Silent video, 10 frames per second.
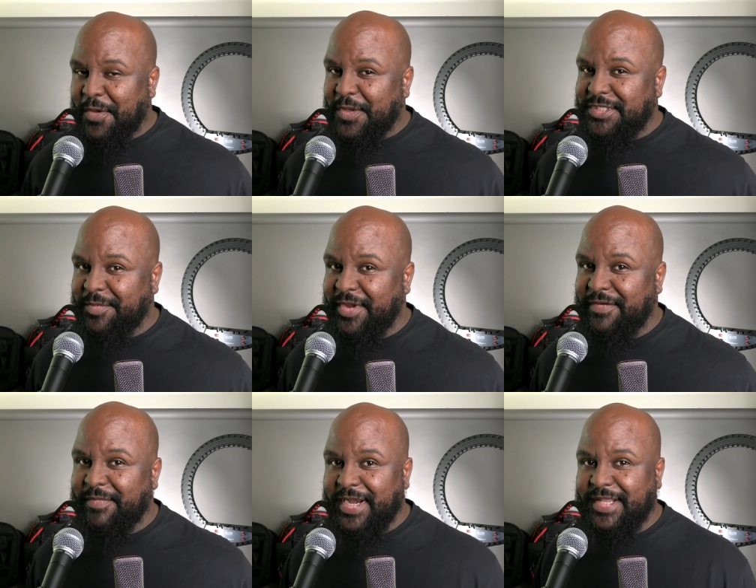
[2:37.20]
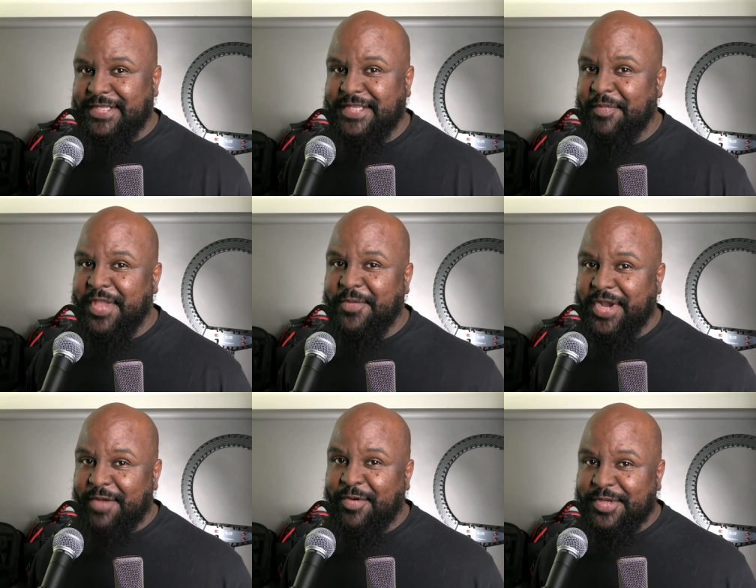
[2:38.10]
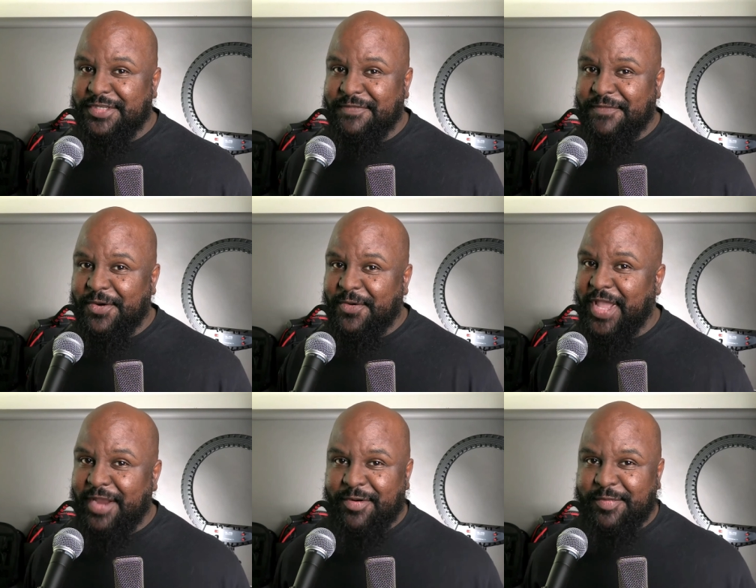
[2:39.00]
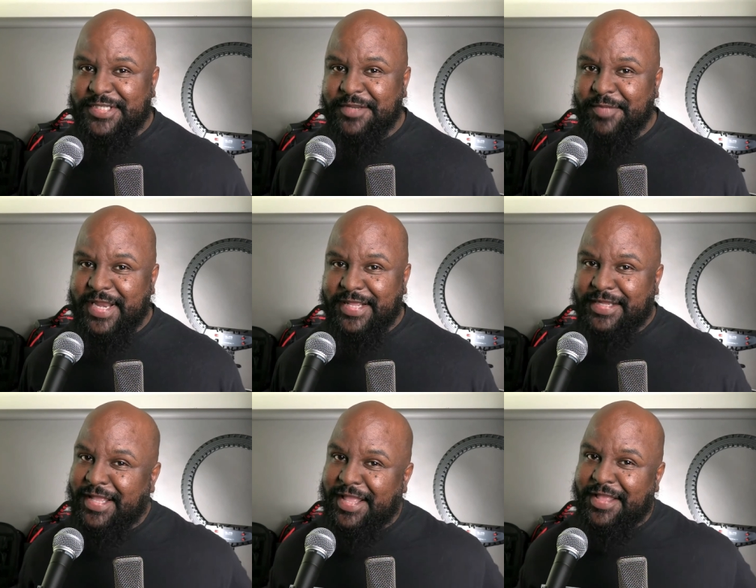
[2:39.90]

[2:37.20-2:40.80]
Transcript: What's up, everybody? It's Ahmed with A. Roberson Photo, A. Roberson Media.